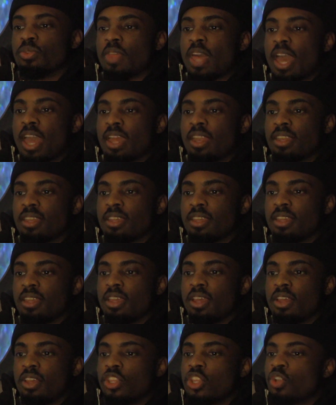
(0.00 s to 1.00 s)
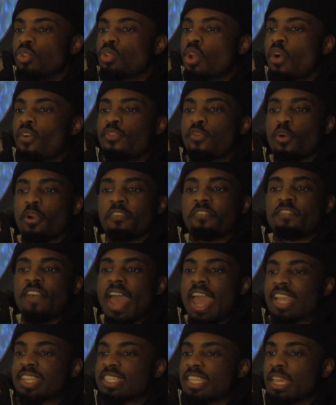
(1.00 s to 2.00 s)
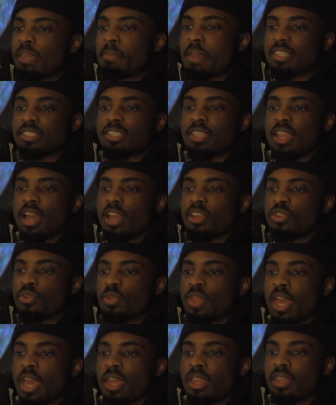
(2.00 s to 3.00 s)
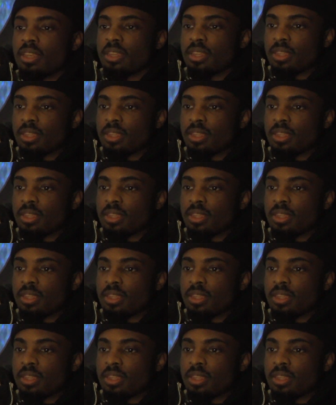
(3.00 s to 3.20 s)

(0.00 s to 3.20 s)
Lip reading: do that. You know for a fact DMX did not do that.